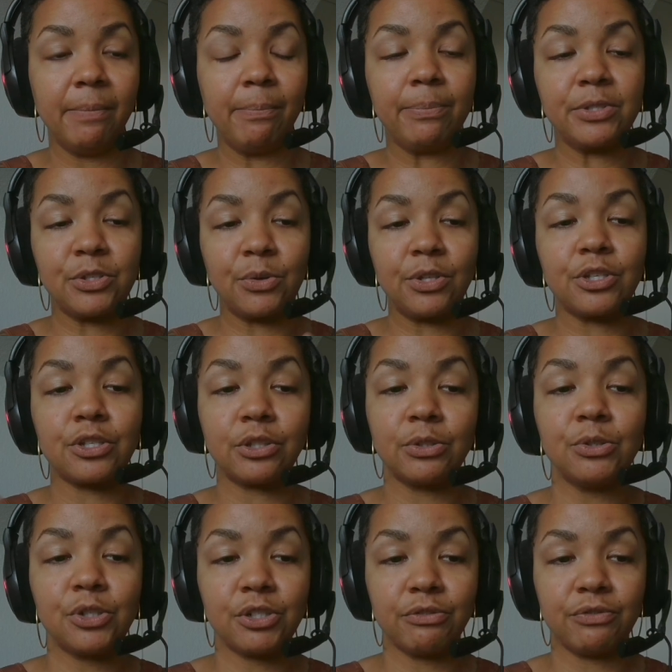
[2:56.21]
So the
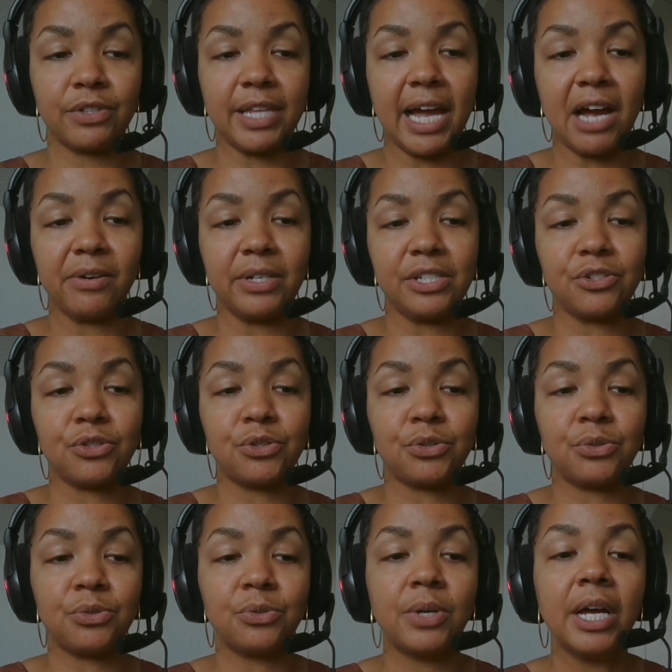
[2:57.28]
solution for that is
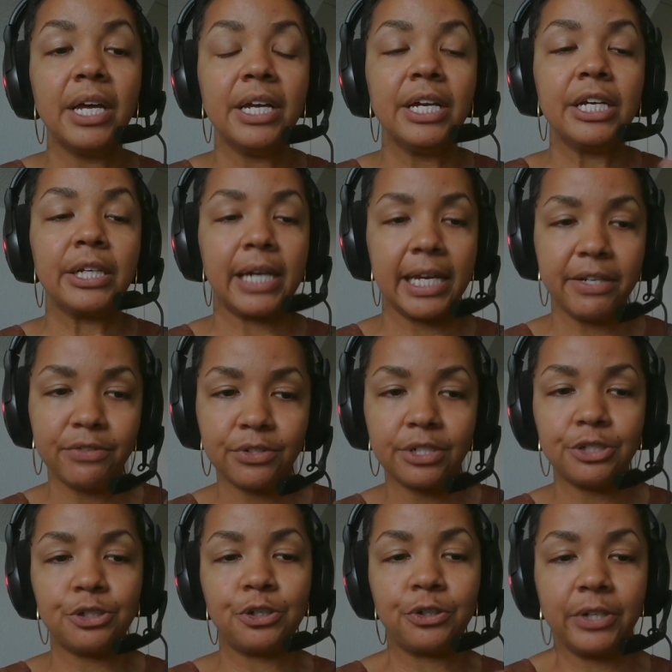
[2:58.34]
to kind of
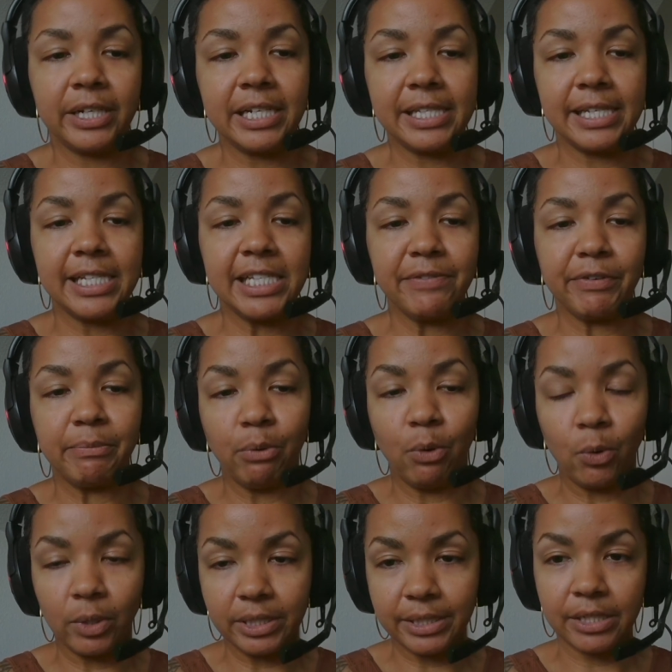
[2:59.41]
start to create a sense of
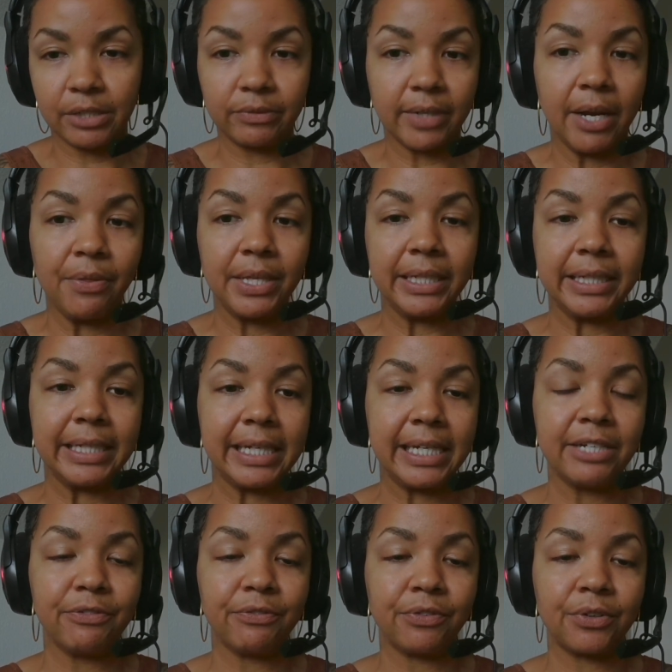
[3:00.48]
importance around the
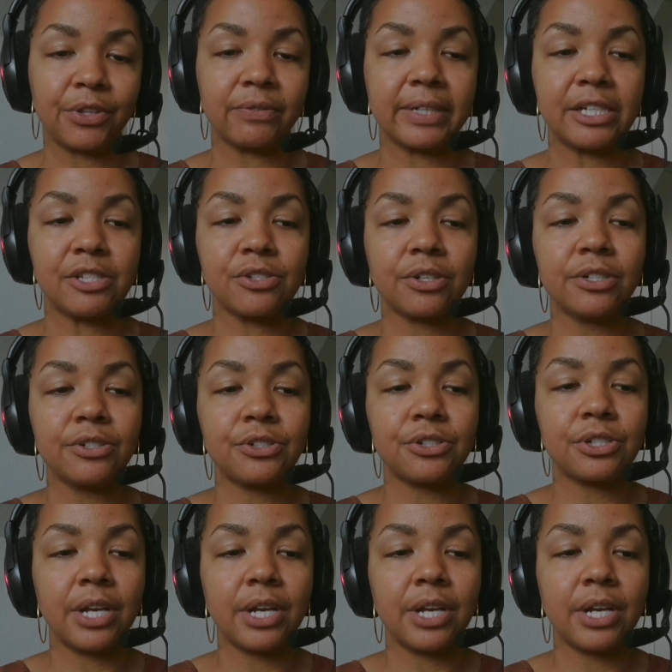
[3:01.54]
need for the research,